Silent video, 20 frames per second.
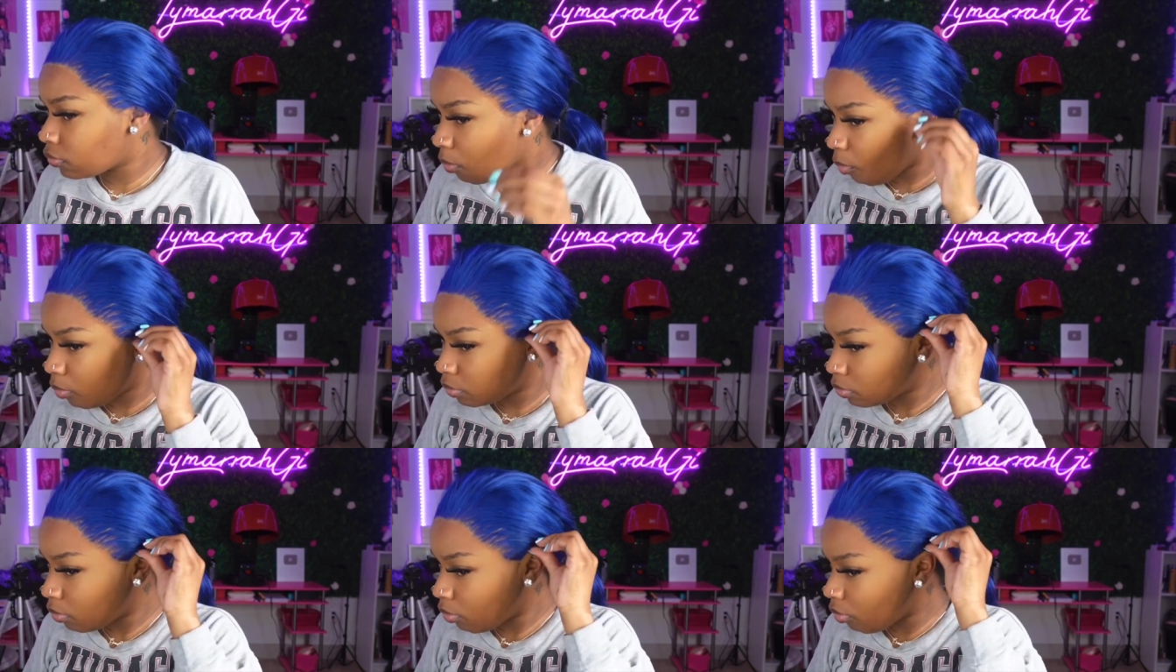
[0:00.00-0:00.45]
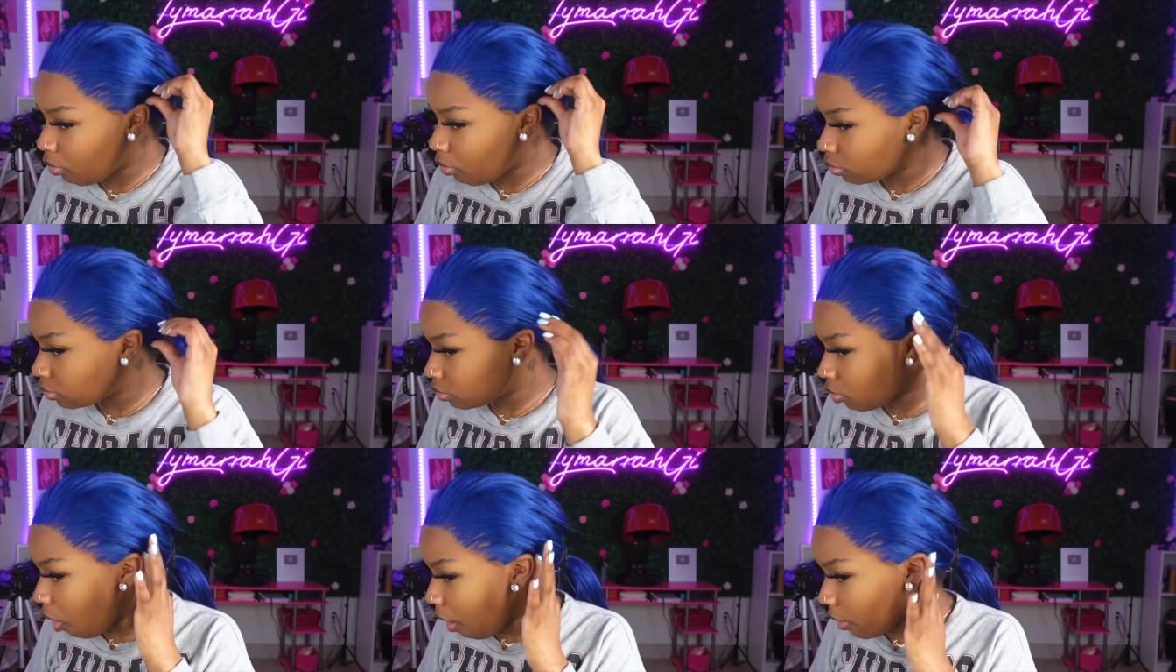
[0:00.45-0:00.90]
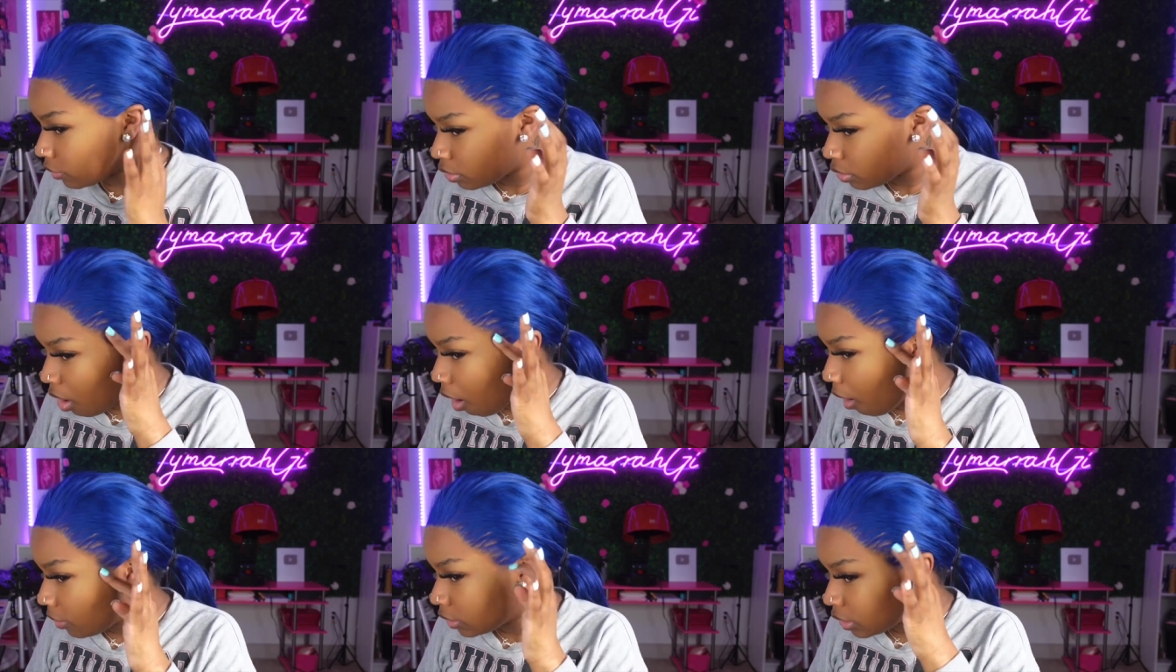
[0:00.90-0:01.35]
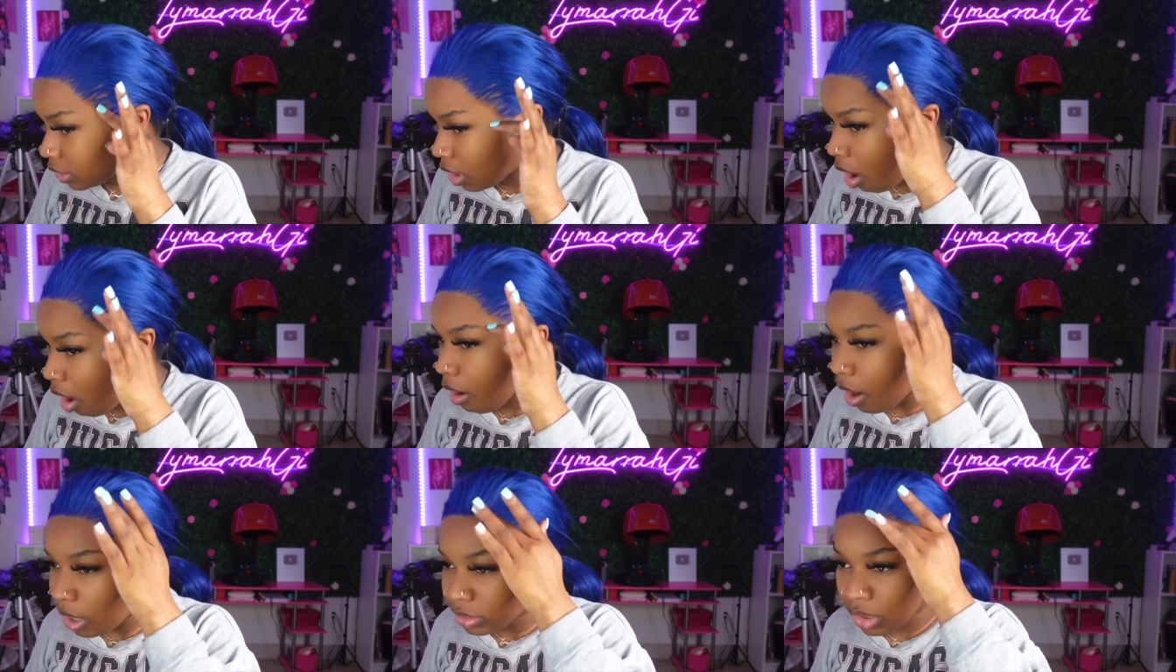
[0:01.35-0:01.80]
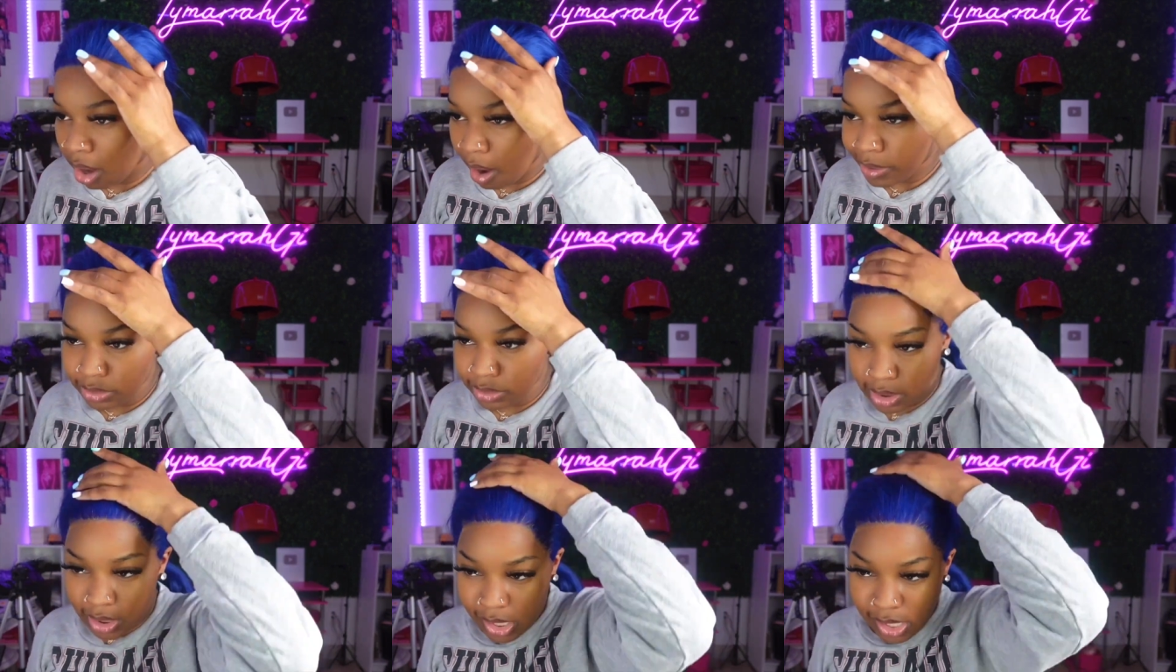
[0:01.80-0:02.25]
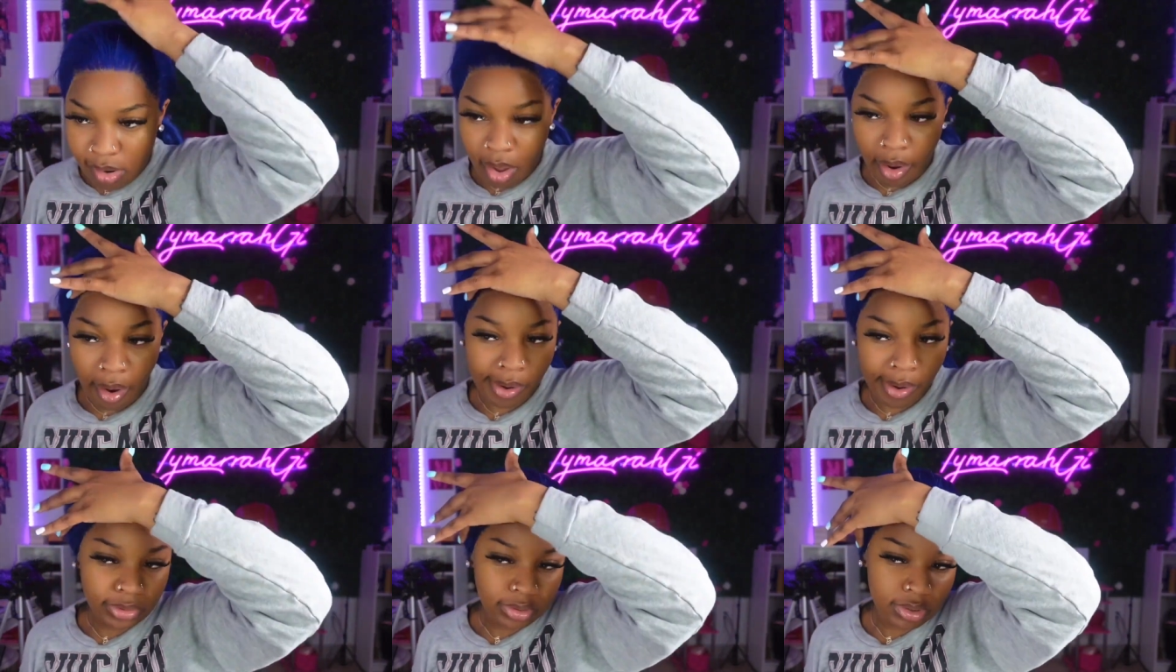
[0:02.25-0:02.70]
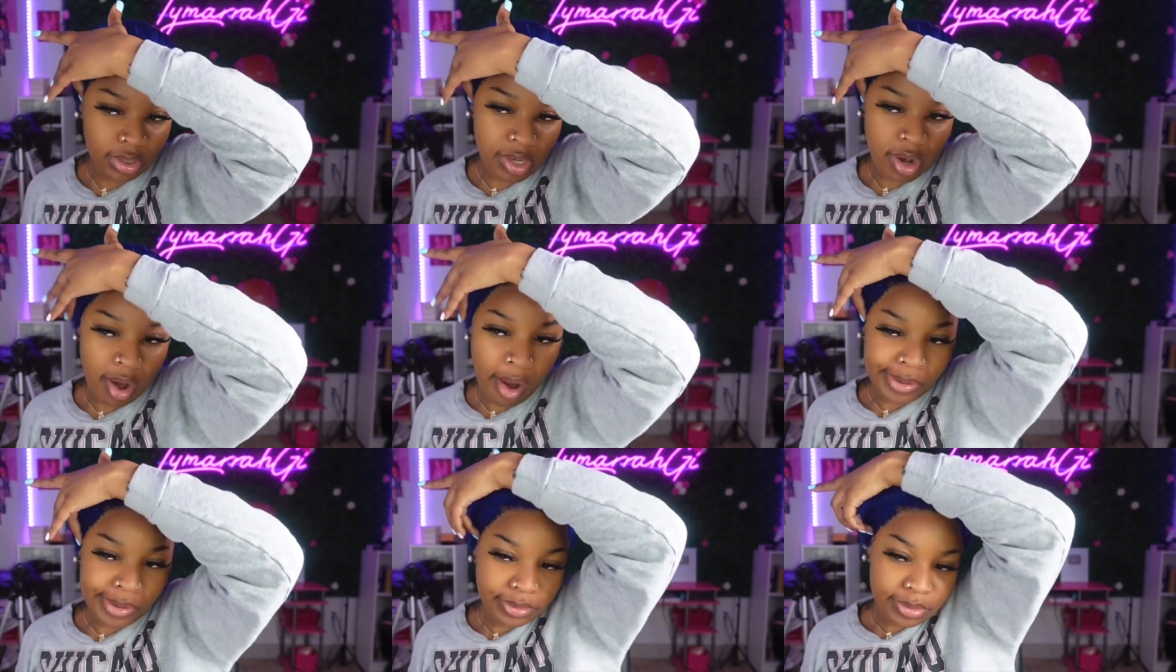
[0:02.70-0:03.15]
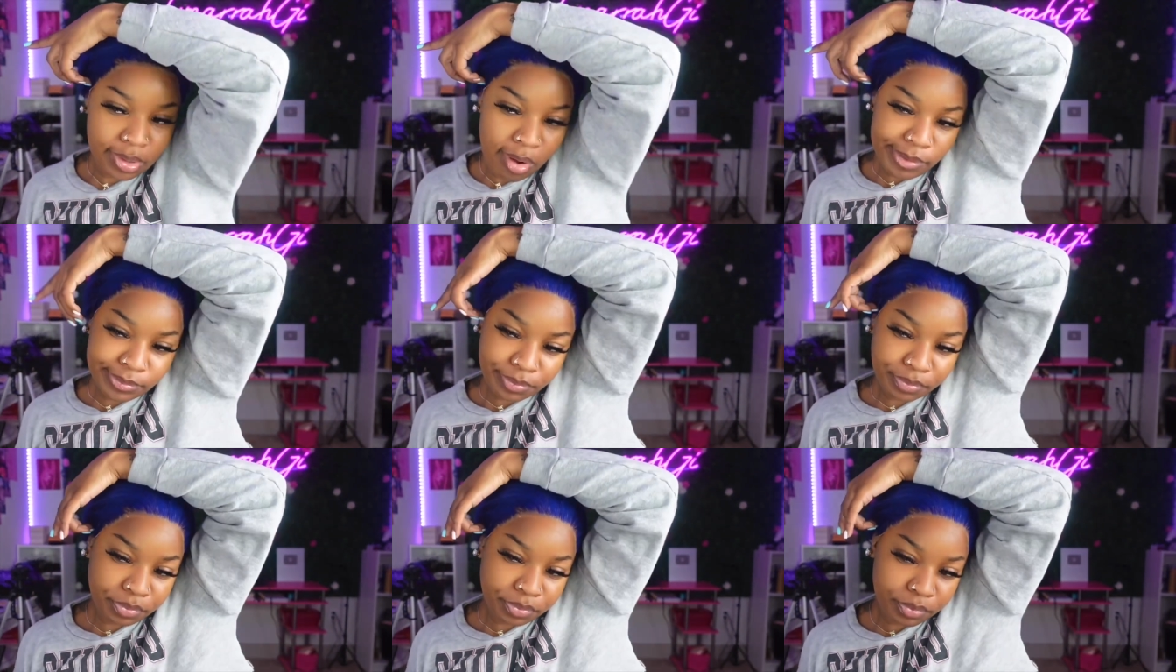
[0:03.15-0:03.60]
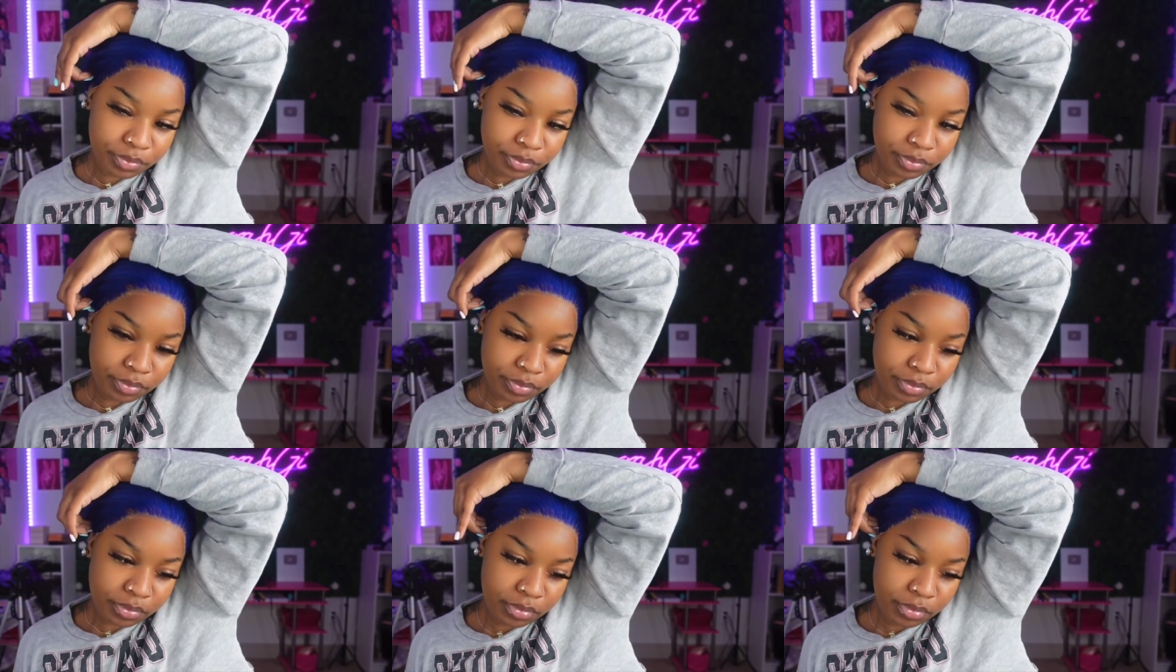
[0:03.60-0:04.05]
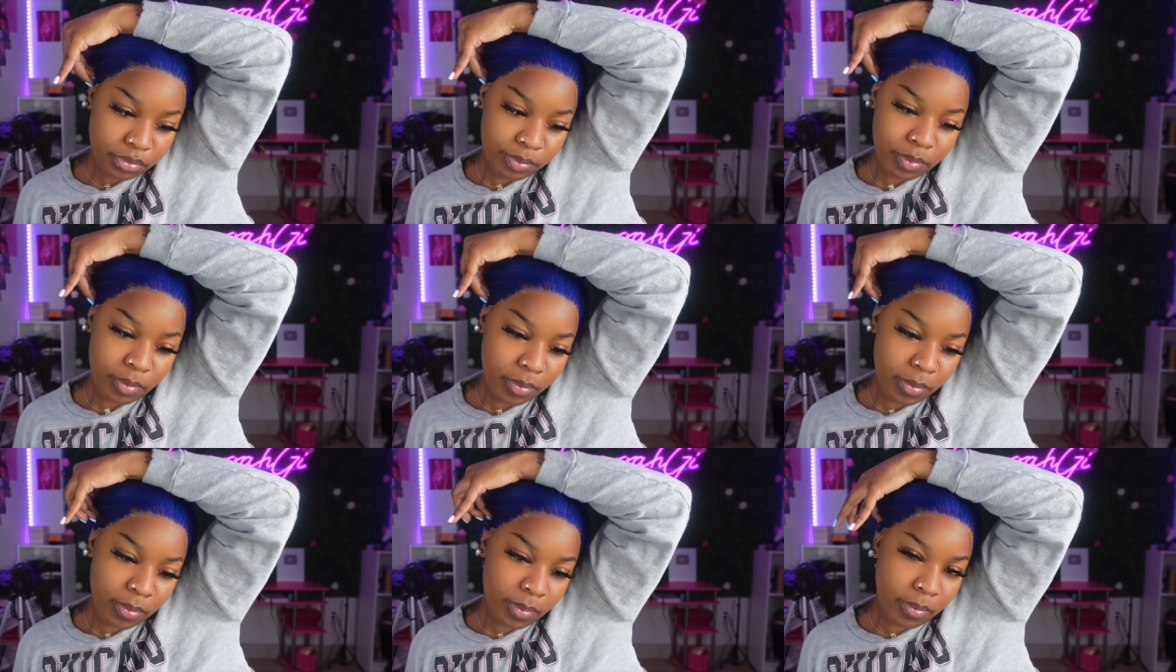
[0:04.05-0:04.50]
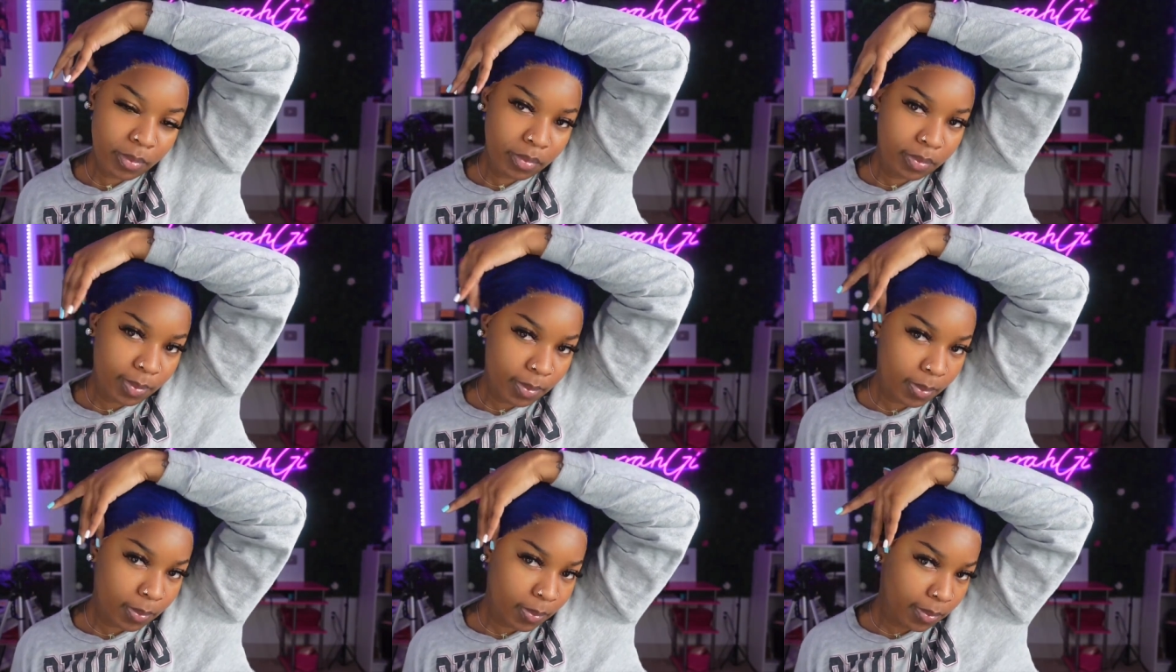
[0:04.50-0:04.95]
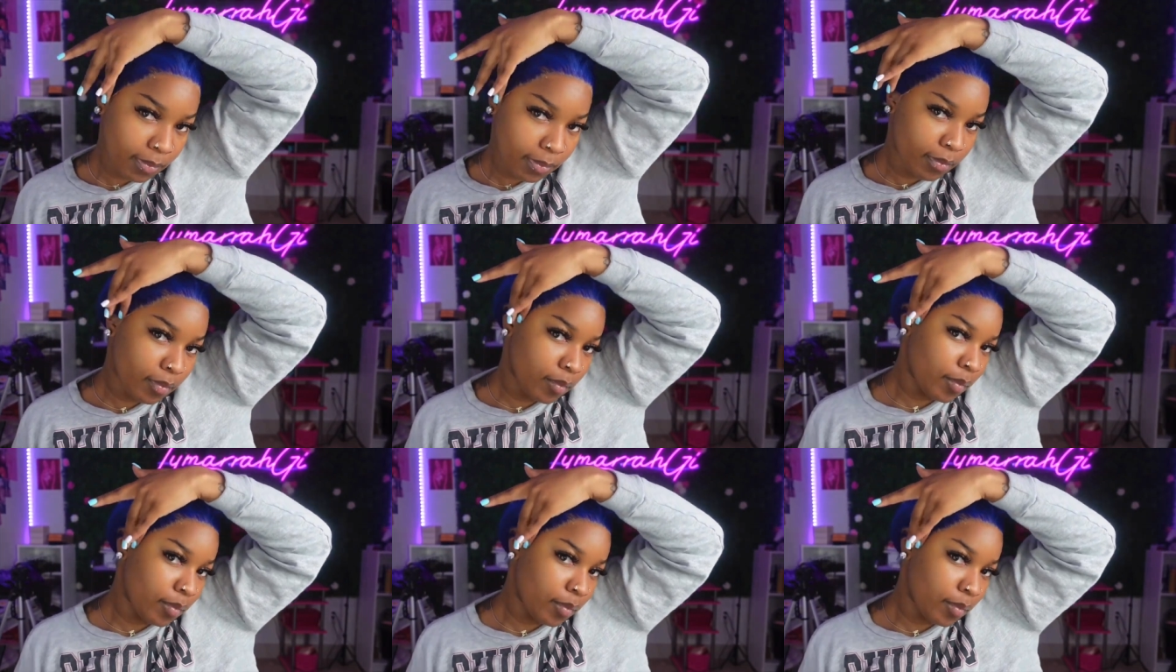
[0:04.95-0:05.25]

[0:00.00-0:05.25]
it's a piece of lace like that piece of lace that was sticking right there i don't have to add no